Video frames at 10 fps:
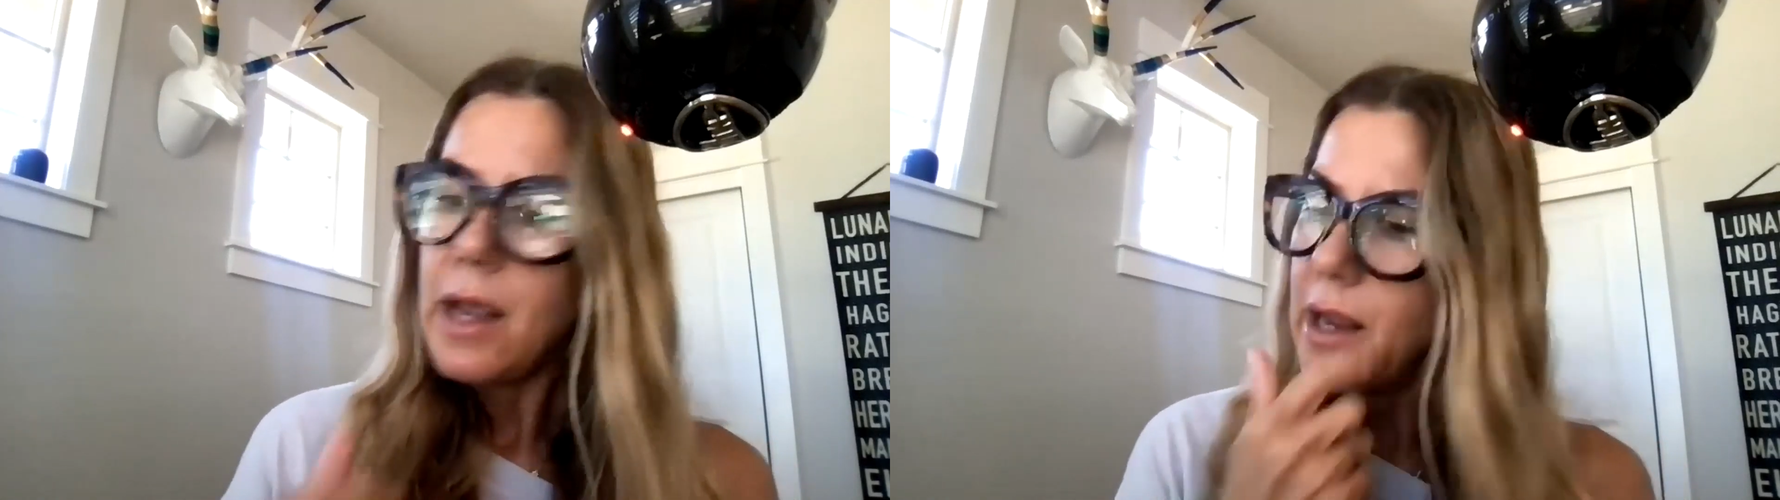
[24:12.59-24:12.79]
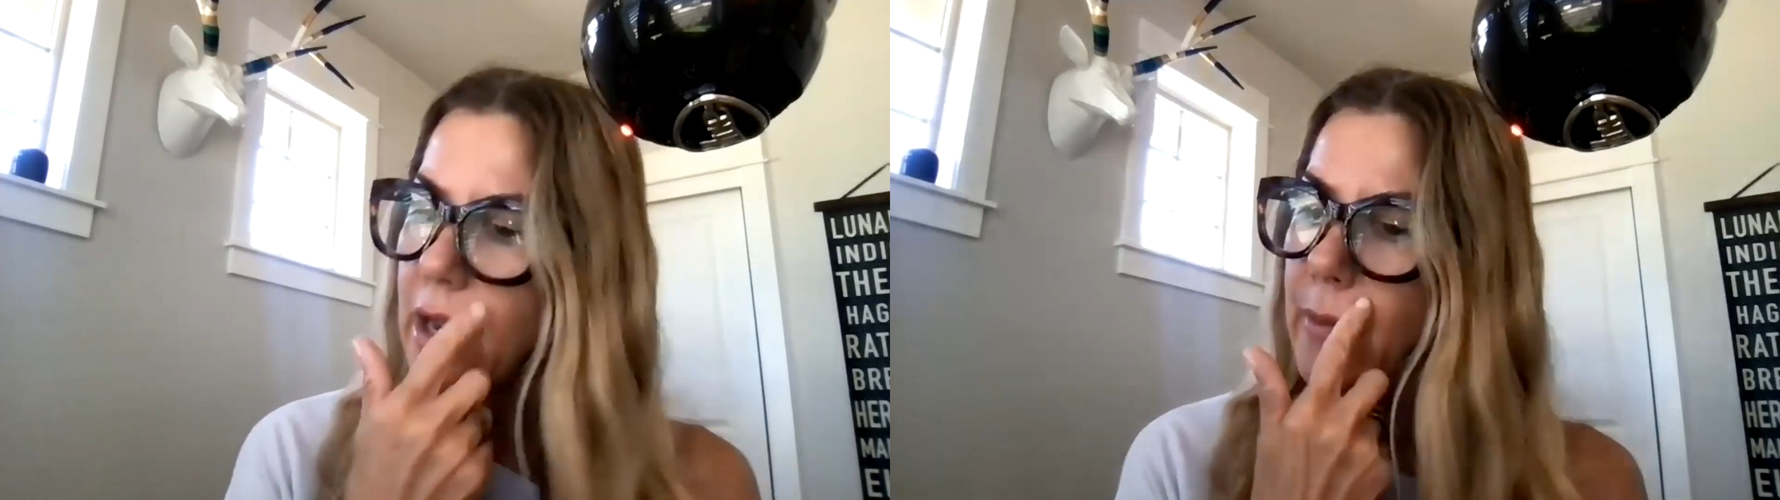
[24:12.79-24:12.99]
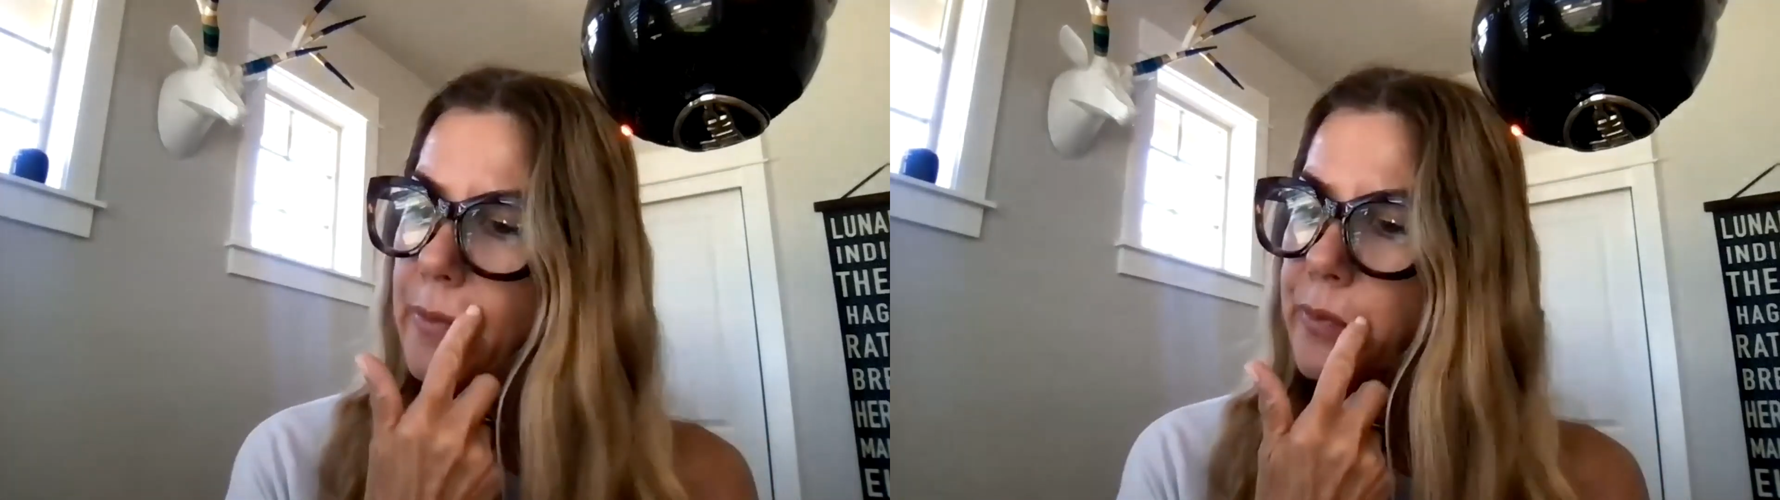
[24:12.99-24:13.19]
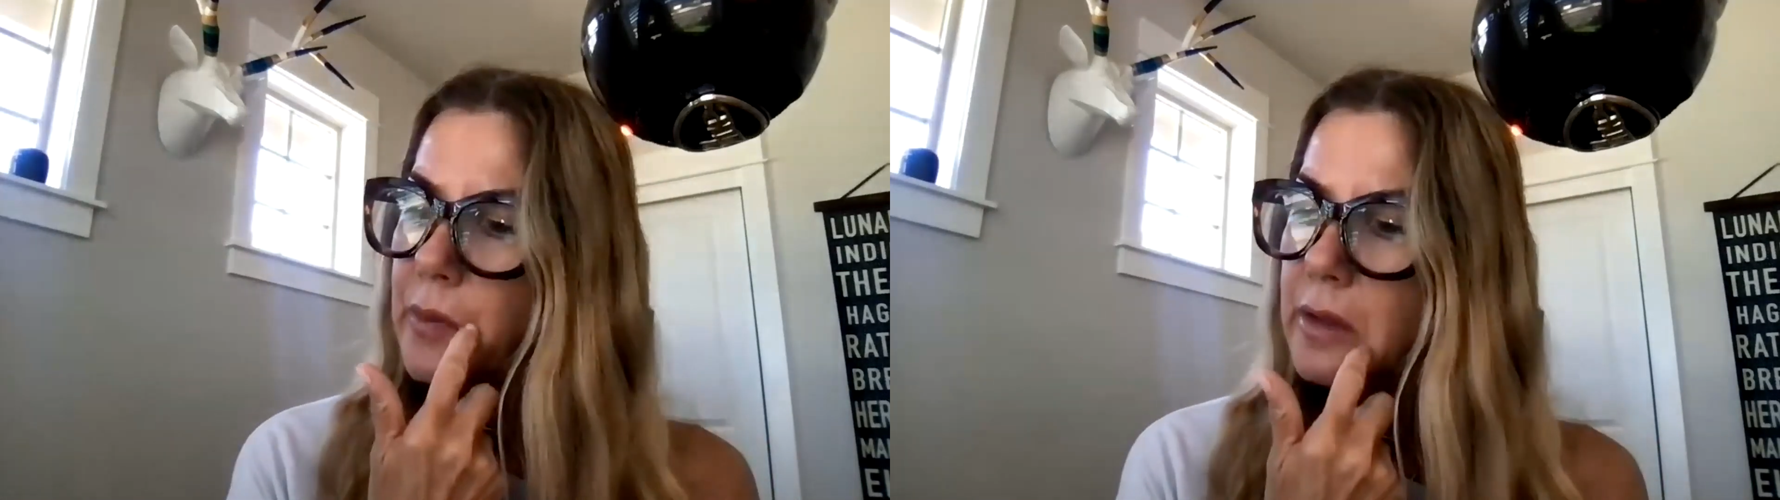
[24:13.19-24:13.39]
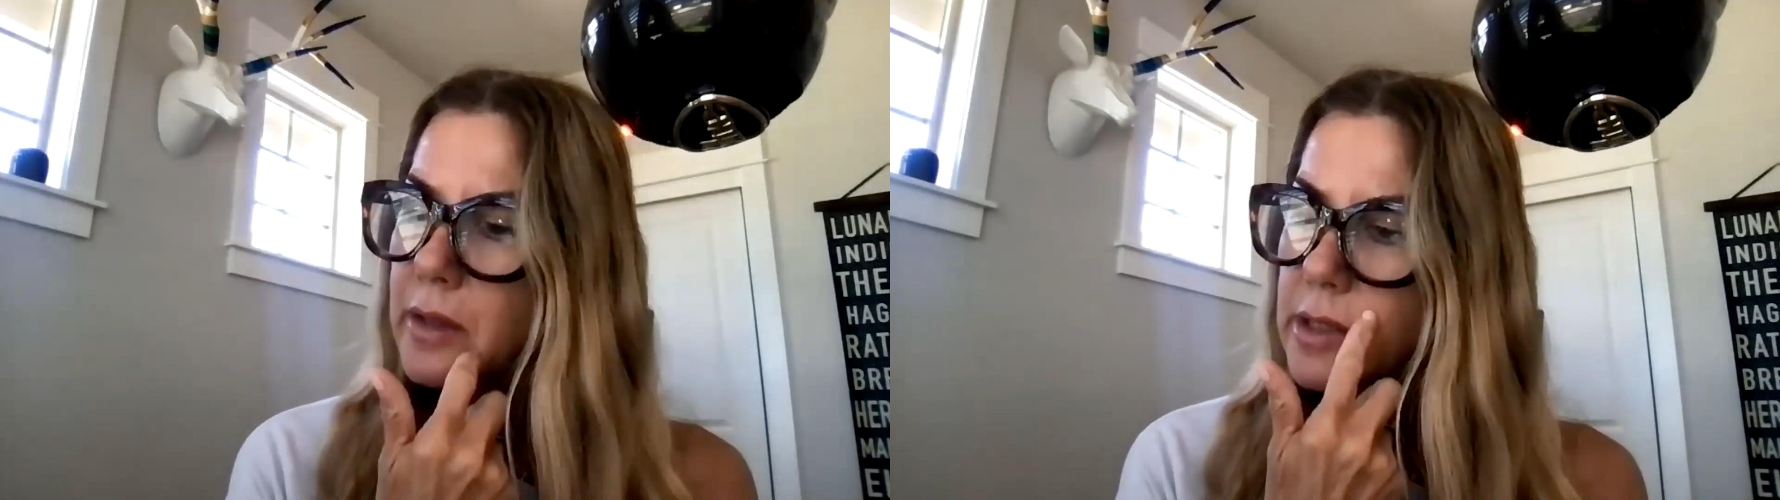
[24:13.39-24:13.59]

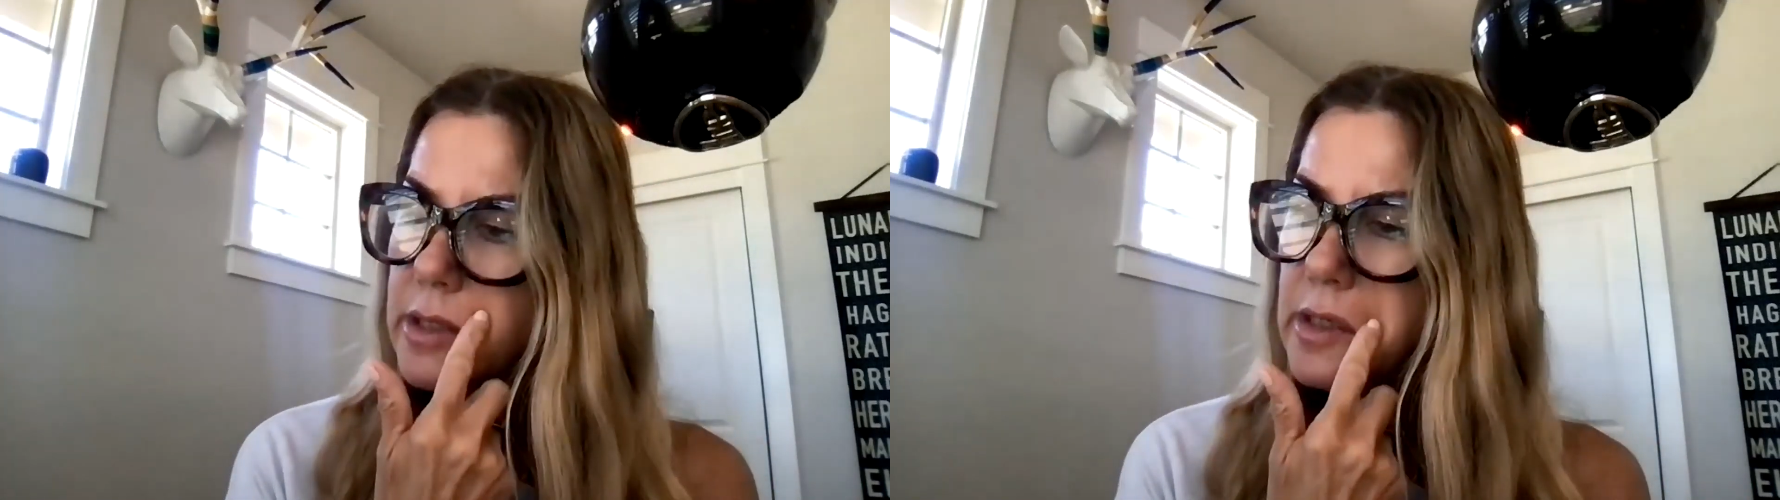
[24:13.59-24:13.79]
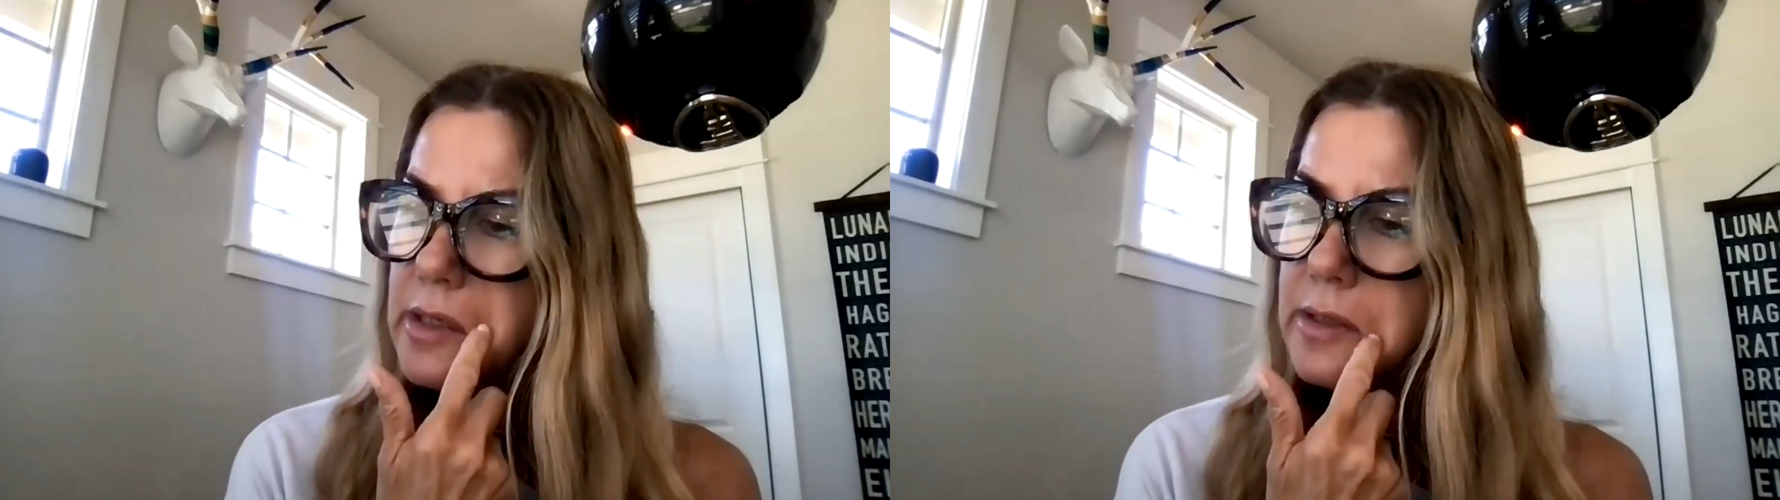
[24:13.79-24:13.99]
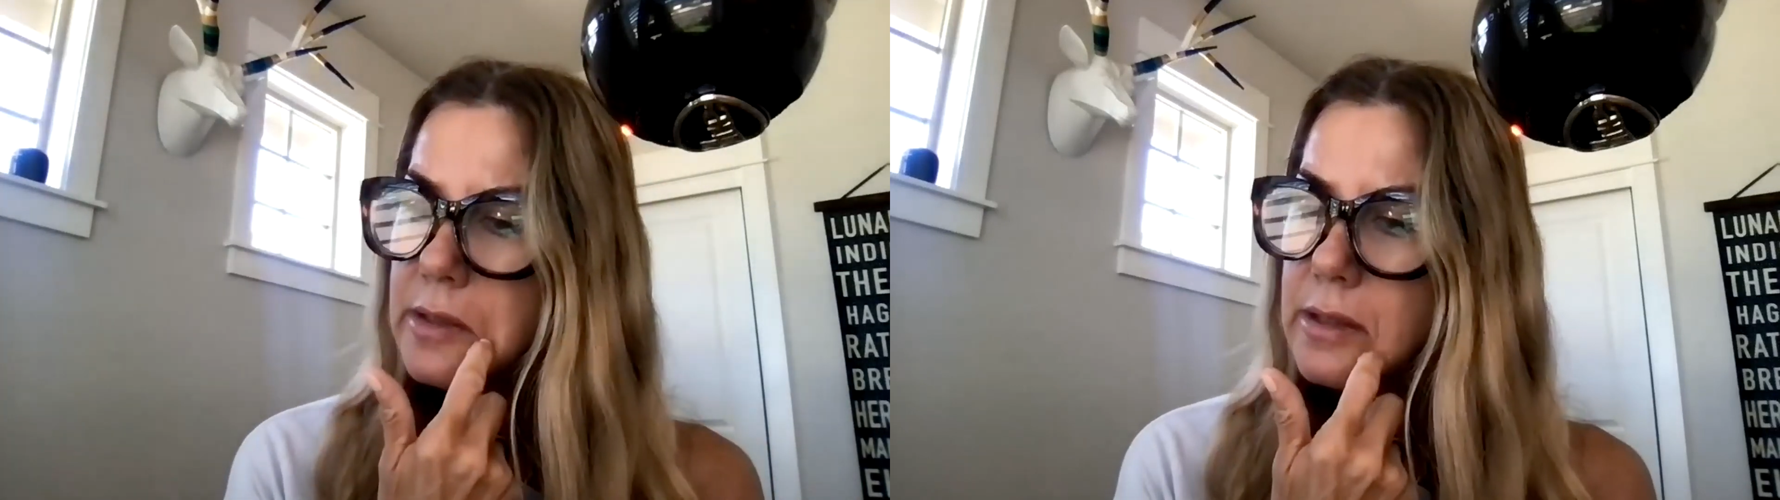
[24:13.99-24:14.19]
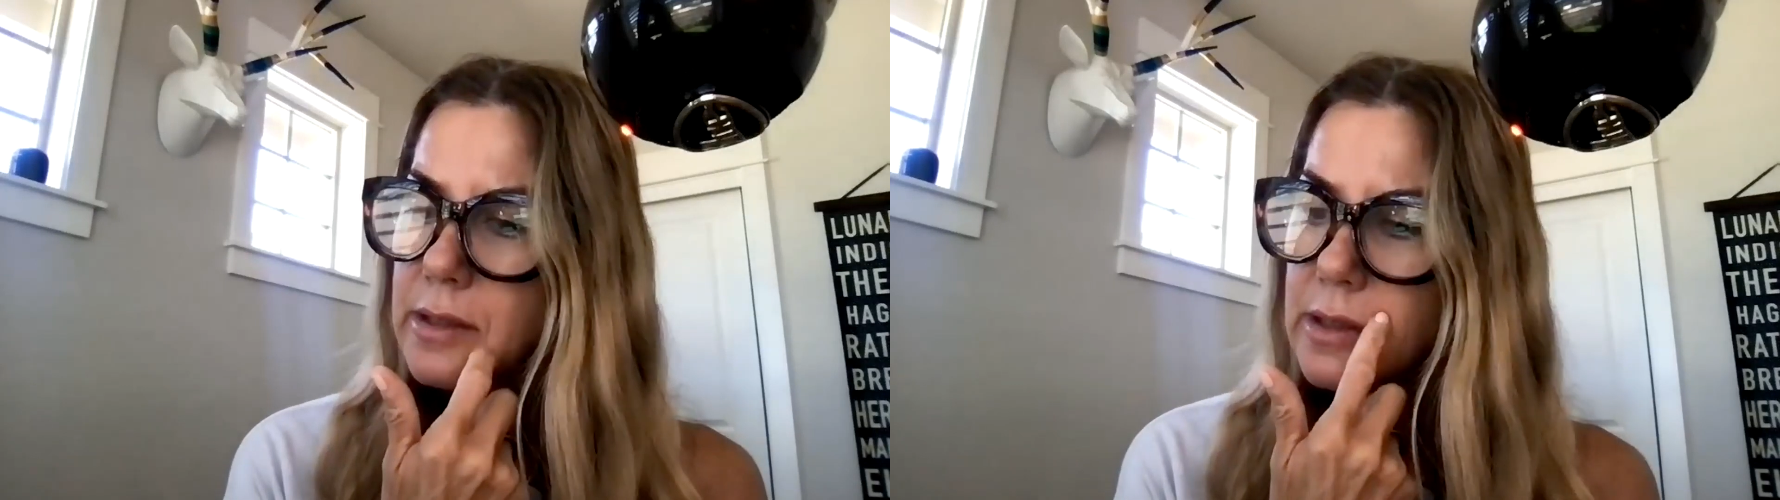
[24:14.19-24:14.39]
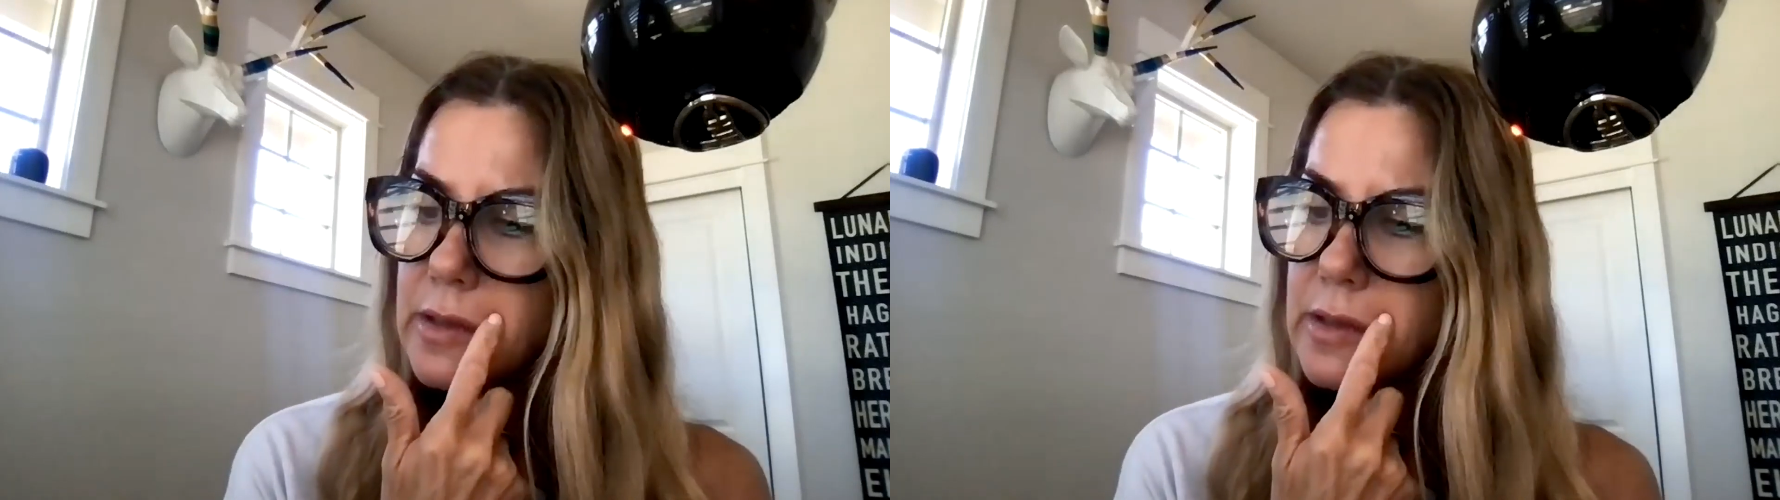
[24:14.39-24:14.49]
And this is,